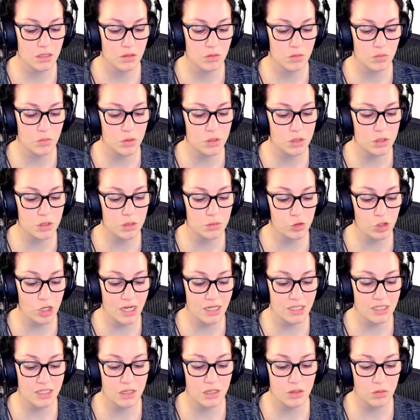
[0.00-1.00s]
We subtract
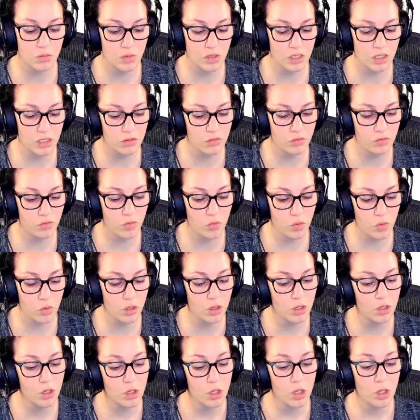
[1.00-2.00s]
it. We get 4.
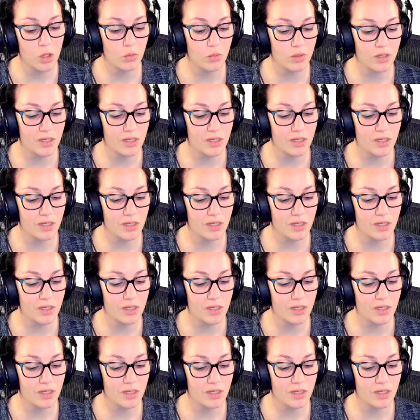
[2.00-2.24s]
We